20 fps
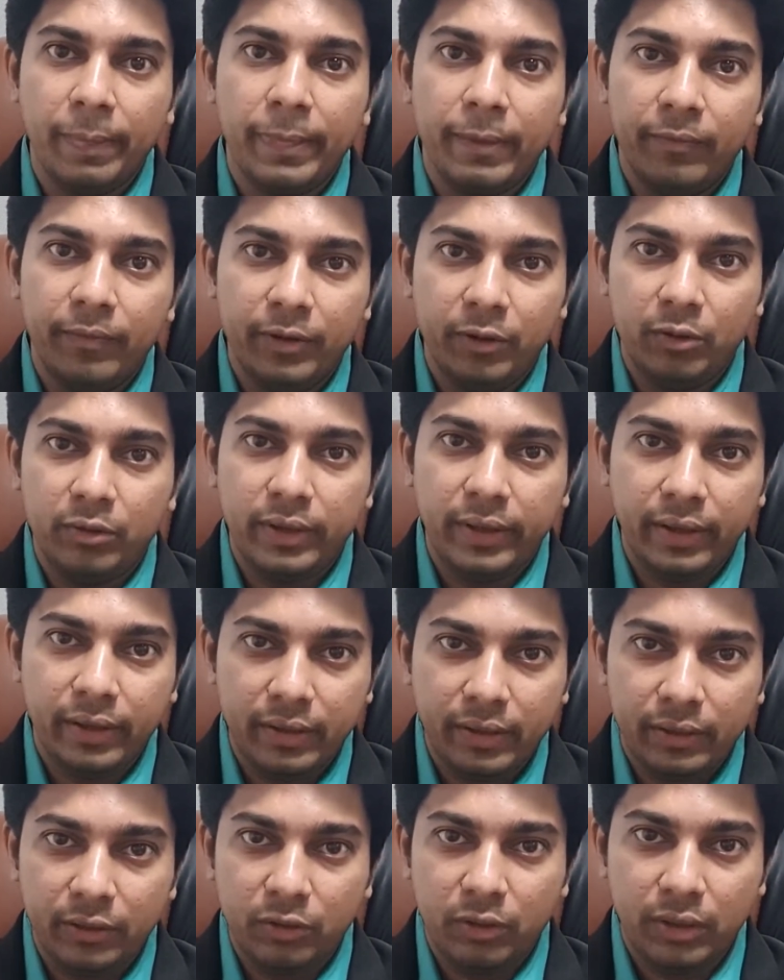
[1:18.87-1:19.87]
when you take
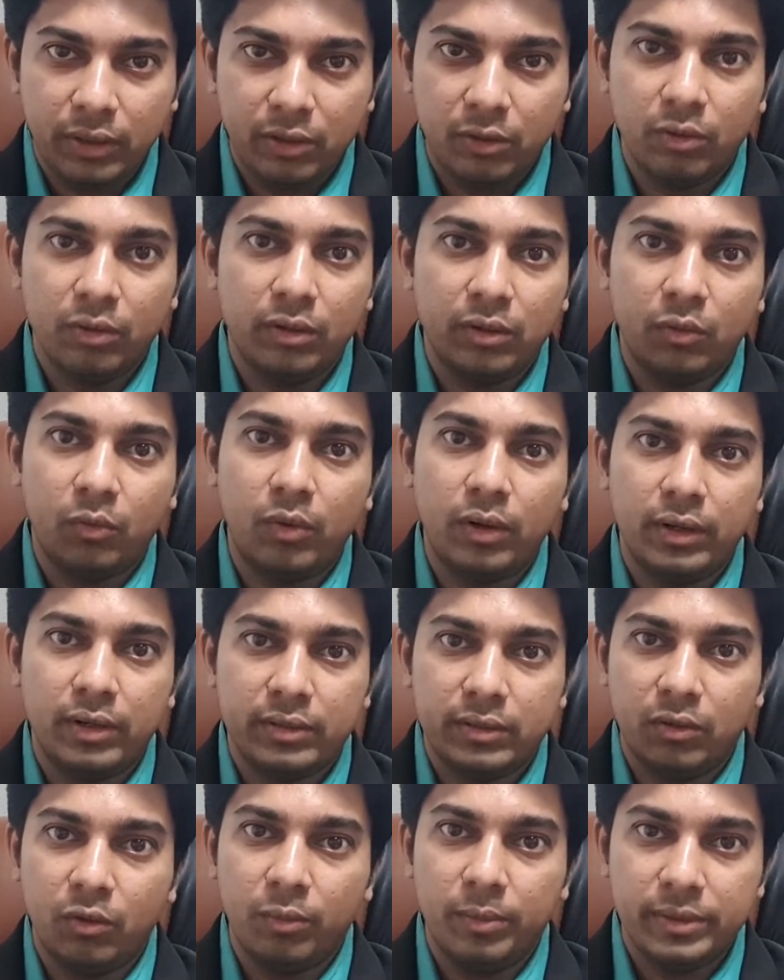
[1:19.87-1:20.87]
into account what is
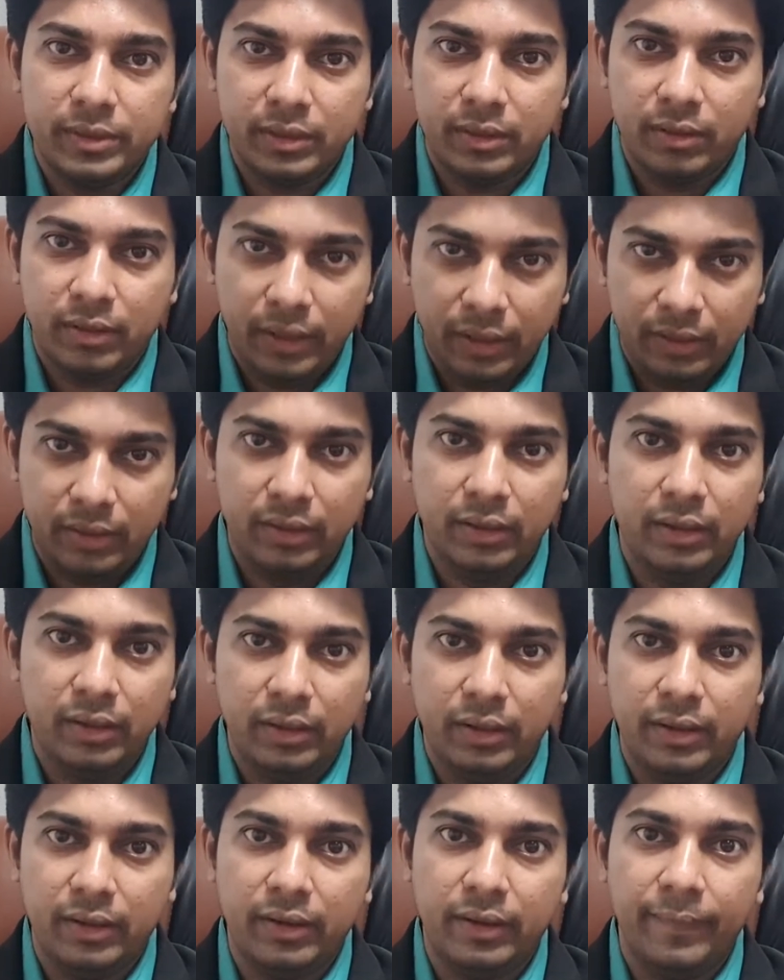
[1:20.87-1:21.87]
the obesity rate in
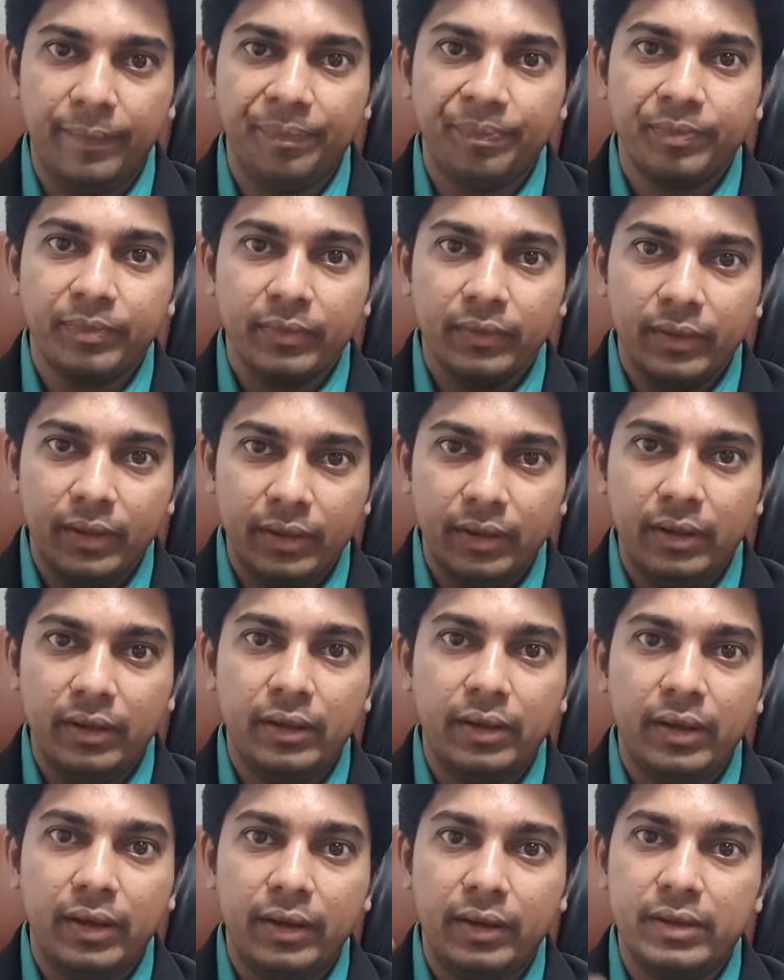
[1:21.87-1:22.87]
India
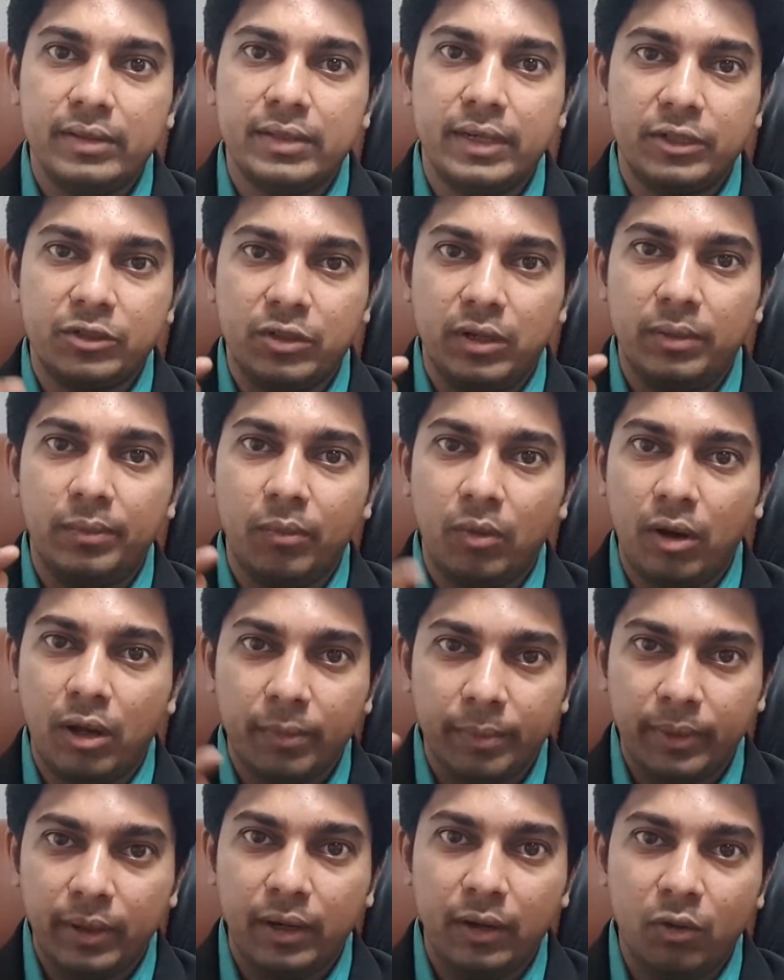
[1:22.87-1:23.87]
it is actually
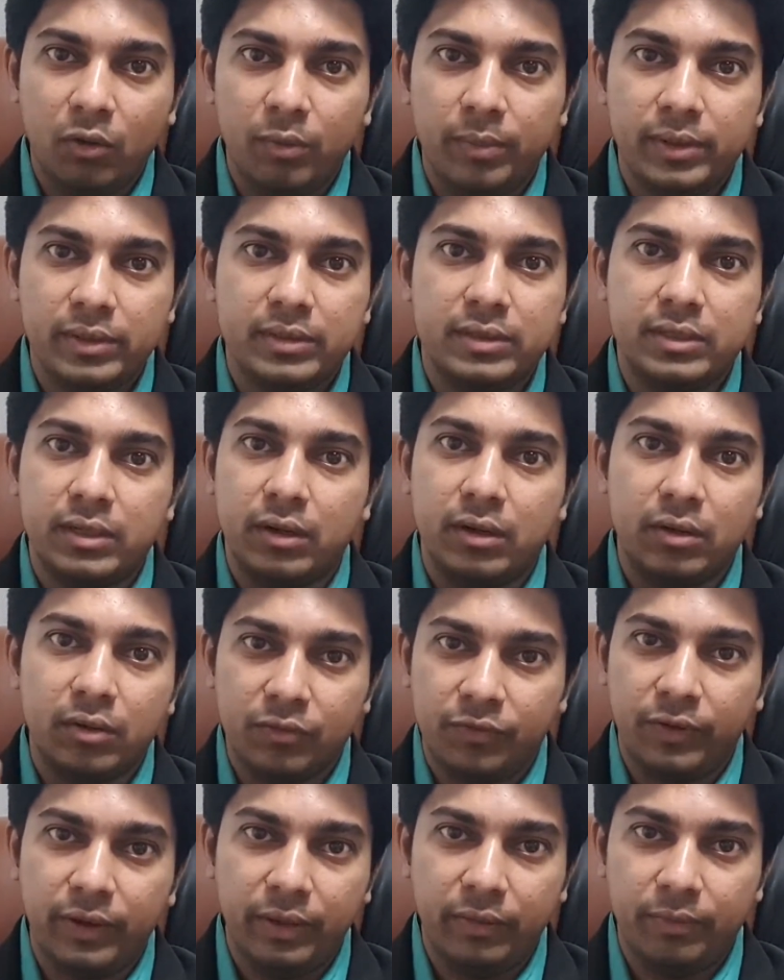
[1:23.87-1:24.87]
morbidly obese is around
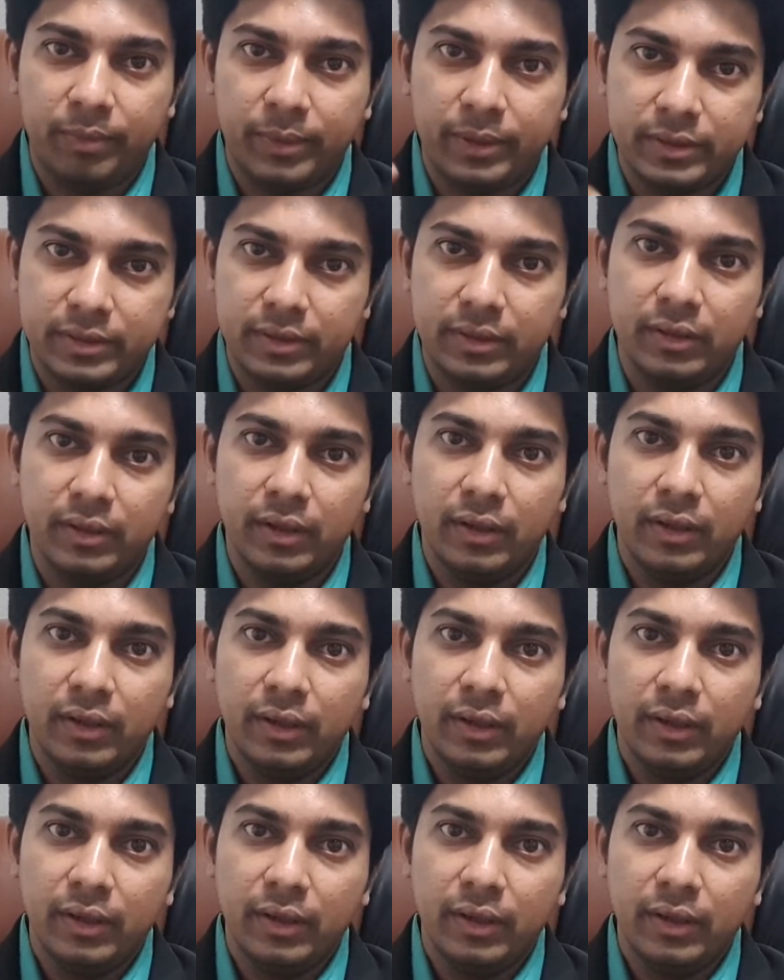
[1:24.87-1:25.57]
5%.